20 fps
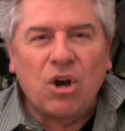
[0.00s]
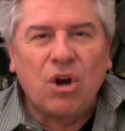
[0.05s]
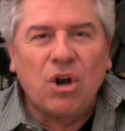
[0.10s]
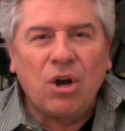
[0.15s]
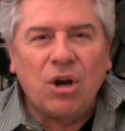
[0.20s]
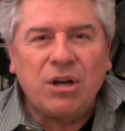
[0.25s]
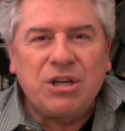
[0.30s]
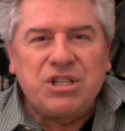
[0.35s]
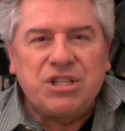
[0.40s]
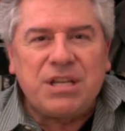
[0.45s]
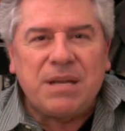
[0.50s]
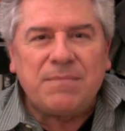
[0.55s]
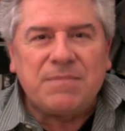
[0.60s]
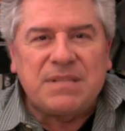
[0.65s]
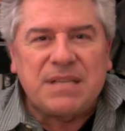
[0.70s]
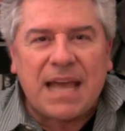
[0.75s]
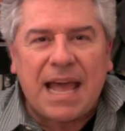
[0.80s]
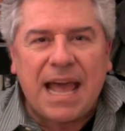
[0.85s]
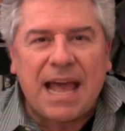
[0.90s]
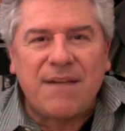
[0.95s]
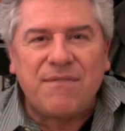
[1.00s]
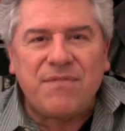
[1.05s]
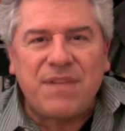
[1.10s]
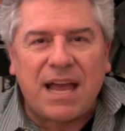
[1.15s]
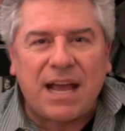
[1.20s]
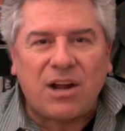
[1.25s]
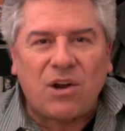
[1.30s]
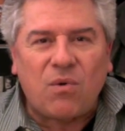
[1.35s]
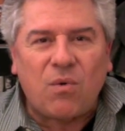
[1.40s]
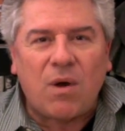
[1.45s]
urged him to have
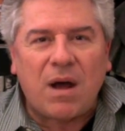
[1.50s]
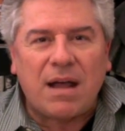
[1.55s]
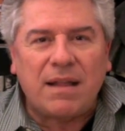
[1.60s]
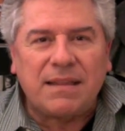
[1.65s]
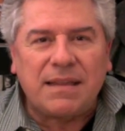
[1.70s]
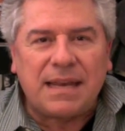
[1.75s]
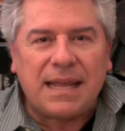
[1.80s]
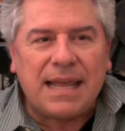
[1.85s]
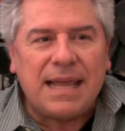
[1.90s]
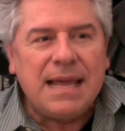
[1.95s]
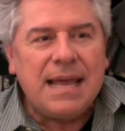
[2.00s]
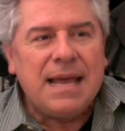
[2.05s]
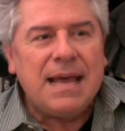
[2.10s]
that quality.